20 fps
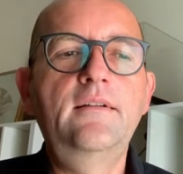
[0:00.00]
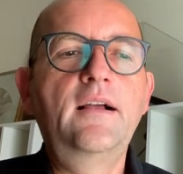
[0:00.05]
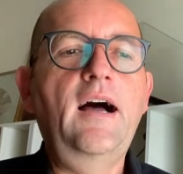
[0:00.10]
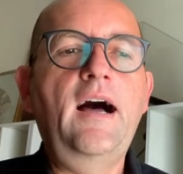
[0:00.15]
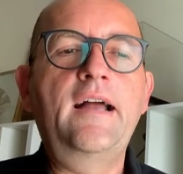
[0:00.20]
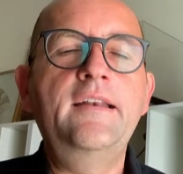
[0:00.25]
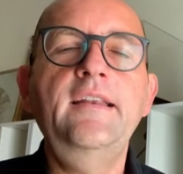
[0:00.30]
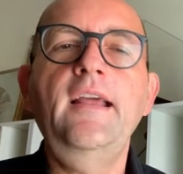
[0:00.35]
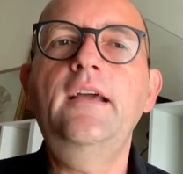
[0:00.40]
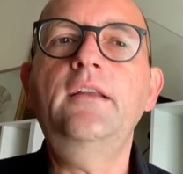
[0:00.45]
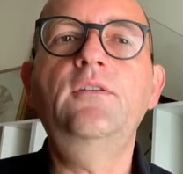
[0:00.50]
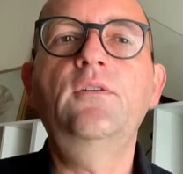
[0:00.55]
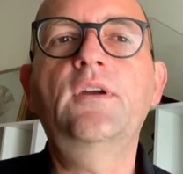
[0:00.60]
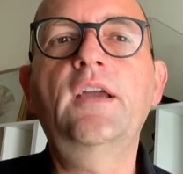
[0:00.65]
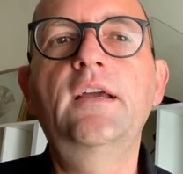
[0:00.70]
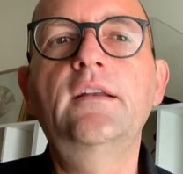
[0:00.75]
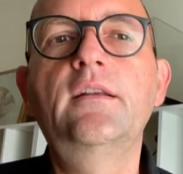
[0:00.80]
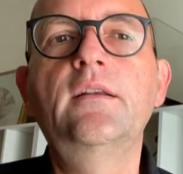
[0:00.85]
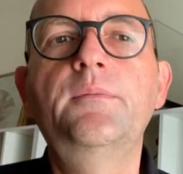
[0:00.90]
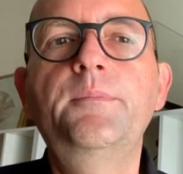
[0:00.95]

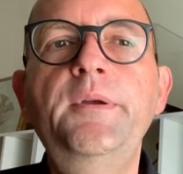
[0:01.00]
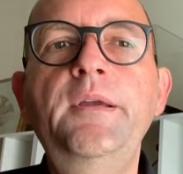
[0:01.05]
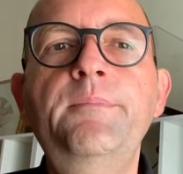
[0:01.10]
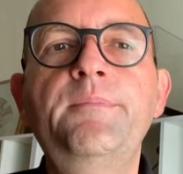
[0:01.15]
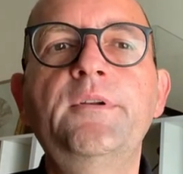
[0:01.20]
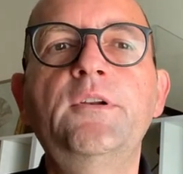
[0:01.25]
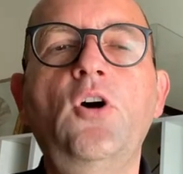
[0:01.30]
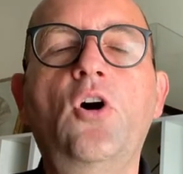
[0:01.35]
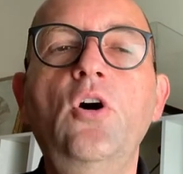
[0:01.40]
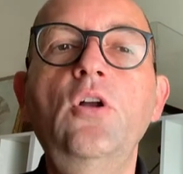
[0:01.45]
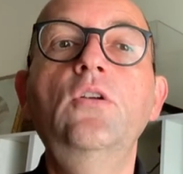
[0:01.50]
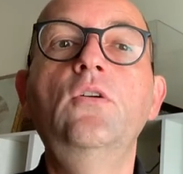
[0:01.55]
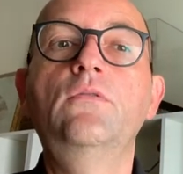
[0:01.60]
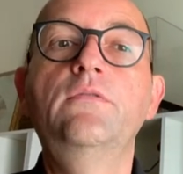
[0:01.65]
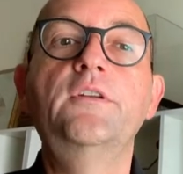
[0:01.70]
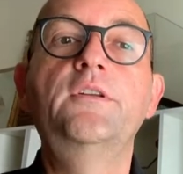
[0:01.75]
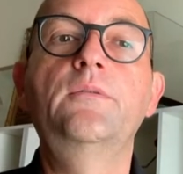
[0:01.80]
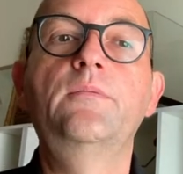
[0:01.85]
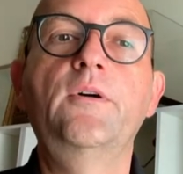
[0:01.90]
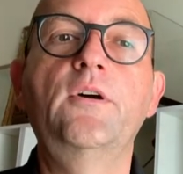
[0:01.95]
uneducated people all
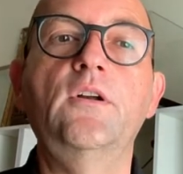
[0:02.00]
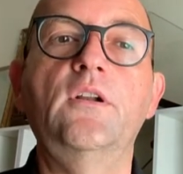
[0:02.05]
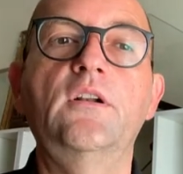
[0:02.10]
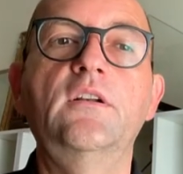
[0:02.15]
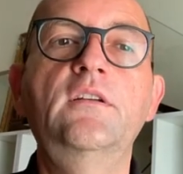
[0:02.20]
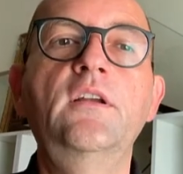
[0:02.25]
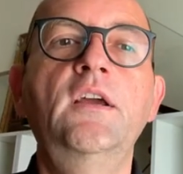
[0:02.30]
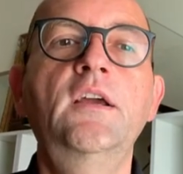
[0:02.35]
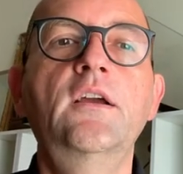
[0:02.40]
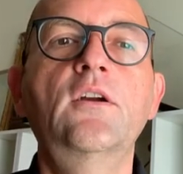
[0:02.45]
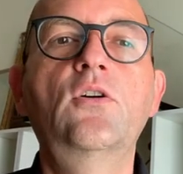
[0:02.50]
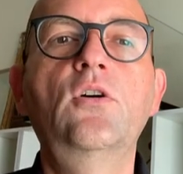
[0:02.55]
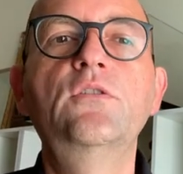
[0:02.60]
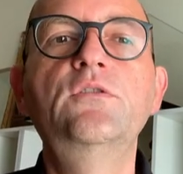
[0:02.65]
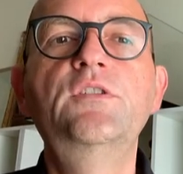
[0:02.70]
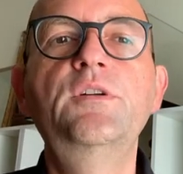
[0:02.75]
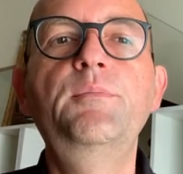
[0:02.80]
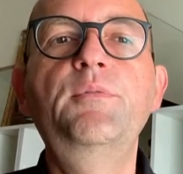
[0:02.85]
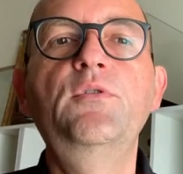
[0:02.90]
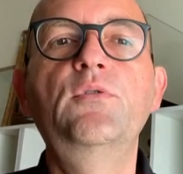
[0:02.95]
over the world
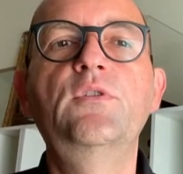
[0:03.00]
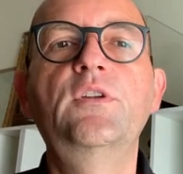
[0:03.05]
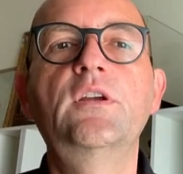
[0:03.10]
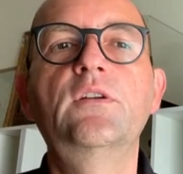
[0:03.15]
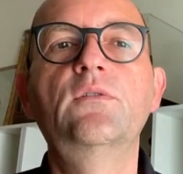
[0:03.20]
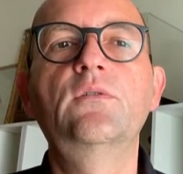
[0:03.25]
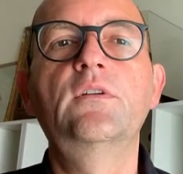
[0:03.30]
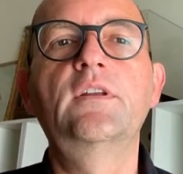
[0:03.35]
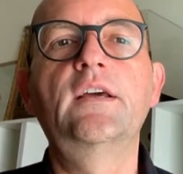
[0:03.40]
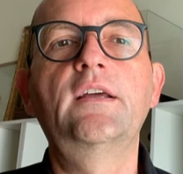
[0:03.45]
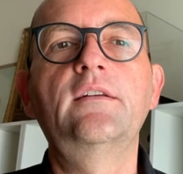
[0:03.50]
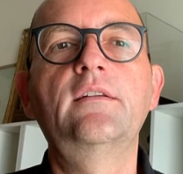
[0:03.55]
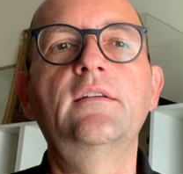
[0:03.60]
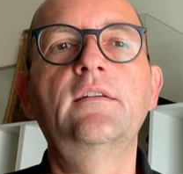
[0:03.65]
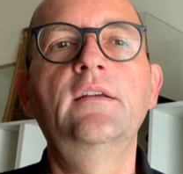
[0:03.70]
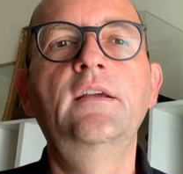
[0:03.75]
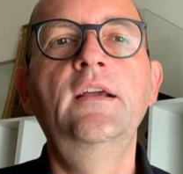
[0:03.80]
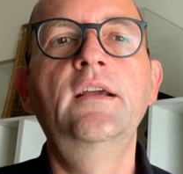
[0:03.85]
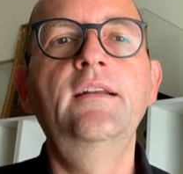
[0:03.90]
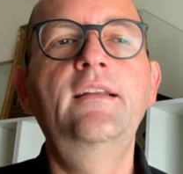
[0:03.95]
contributing to that.
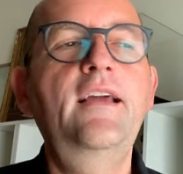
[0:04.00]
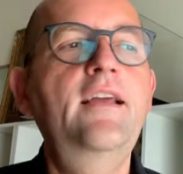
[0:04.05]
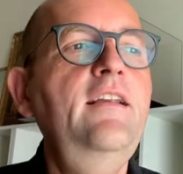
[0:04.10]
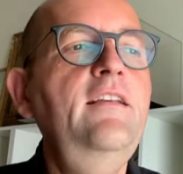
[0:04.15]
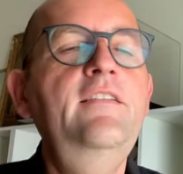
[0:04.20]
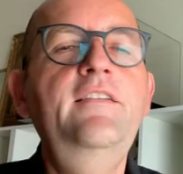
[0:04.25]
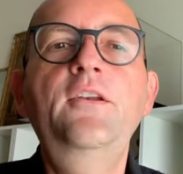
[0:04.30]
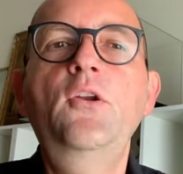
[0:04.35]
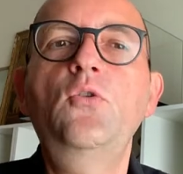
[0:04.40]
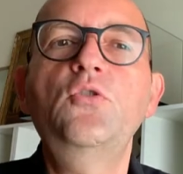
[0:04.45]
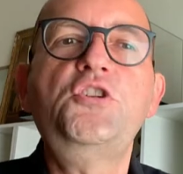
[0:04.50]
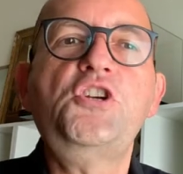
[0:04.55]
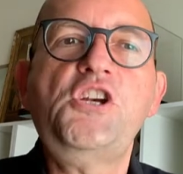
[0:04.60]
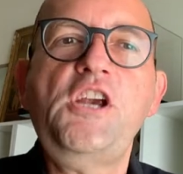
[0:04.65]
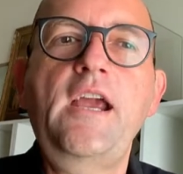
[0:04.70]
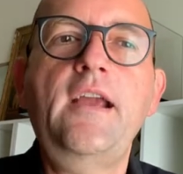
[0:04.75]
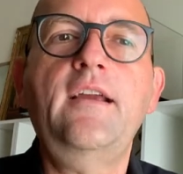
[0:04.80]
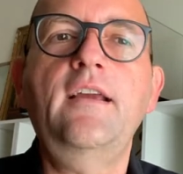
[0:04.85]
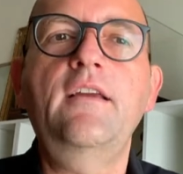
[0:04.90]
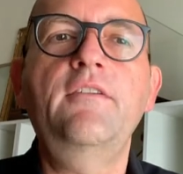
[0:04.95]
There is no
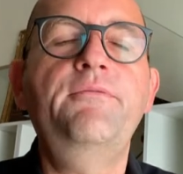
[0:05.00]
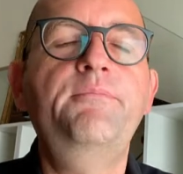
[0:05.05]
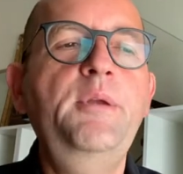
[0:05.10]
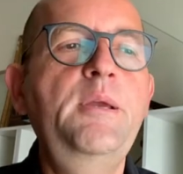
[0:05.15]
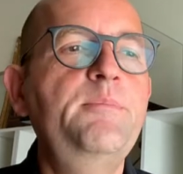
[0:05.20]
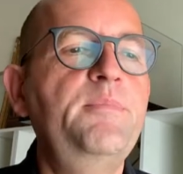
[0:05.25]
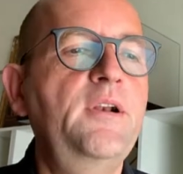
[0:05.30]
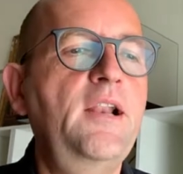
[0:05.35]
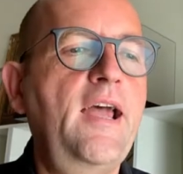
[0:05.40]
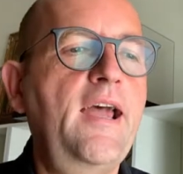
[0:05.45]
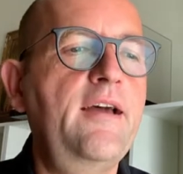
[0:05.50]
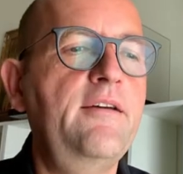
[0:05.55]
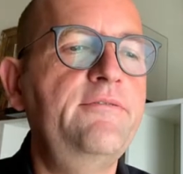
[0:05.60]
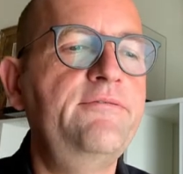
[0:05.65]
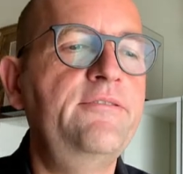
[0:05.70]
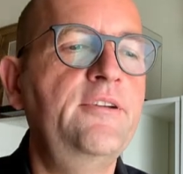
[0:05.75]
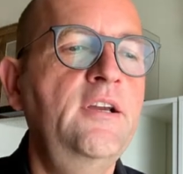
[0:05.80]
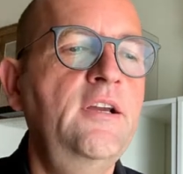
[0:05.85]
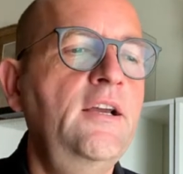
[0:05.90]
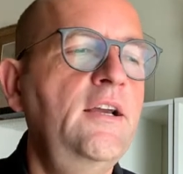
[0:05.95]
check if people
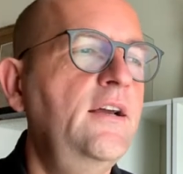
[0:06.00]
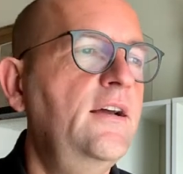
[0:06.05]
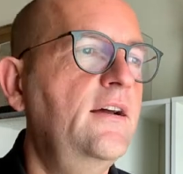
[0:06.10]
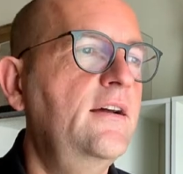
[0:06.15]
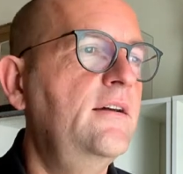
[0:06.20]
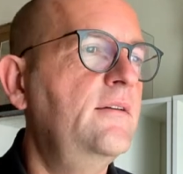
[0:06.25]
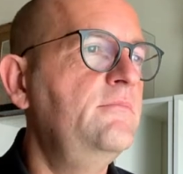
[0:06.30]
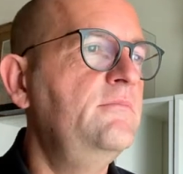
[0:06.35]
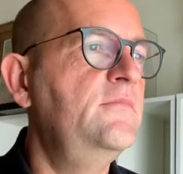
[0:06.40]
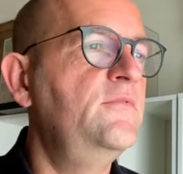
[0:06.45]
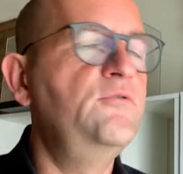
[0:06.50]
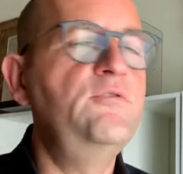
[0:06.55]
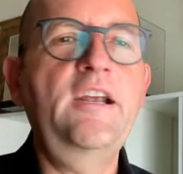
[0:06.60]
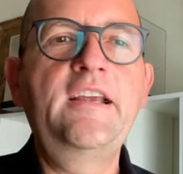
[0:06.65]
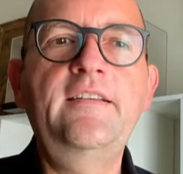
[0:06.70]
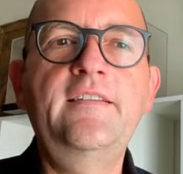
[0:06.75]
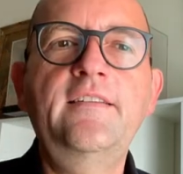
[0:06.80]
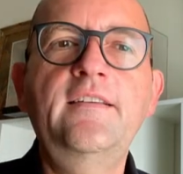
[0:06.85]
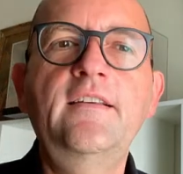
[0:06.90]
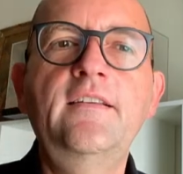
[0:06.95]
have
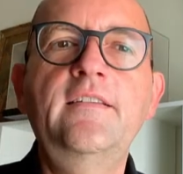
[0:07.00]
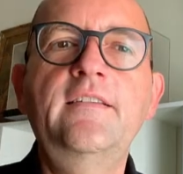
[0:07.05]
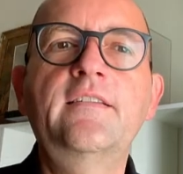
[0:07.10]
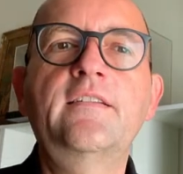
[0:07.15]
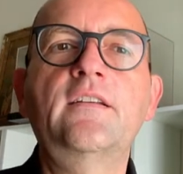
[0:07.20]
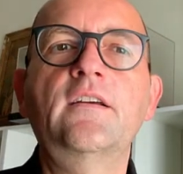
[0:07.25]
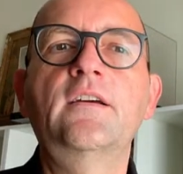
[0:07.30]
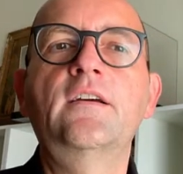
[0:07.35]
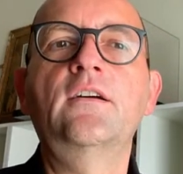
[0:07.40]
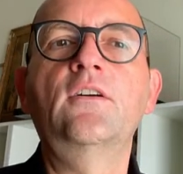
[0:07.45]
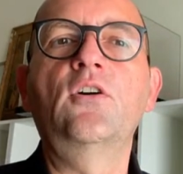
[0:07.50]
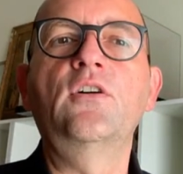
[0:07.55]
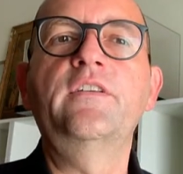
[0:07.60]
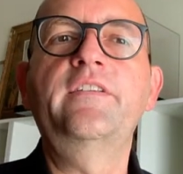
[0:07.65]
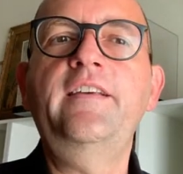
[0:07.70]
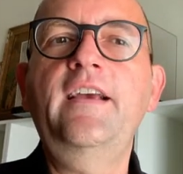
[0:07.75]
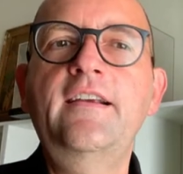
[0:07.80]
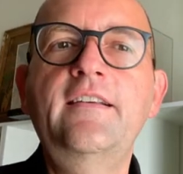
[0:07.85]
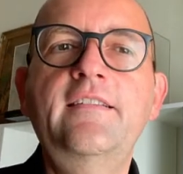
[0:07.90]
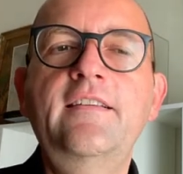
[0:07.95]
racist or
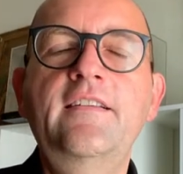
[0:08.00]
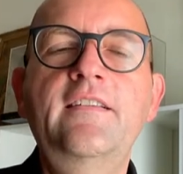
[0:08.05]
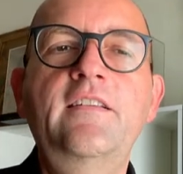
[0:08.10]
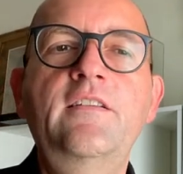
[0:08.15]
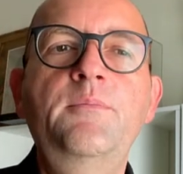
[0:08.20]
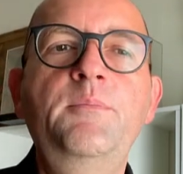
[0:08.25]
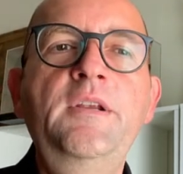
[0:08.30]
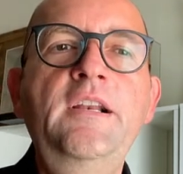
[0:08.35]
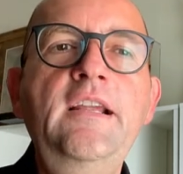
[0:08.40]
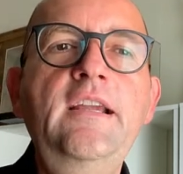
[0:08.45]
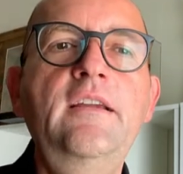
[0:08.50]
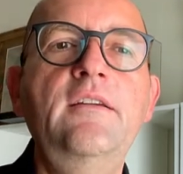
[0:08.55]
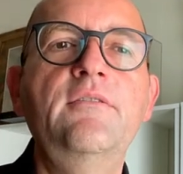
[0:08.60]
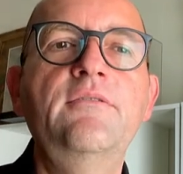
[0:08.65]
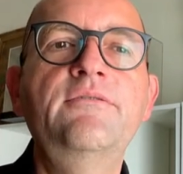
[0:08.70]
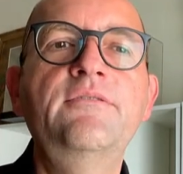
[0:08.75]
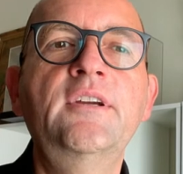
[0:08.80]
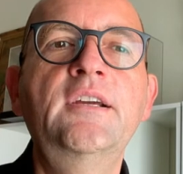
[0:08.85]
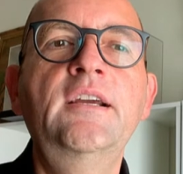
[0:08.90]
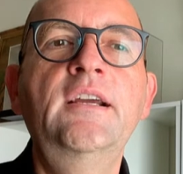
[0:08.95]
sexist
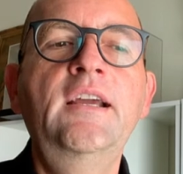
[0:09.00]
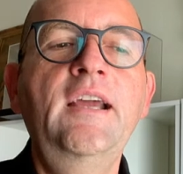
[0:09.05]
belief.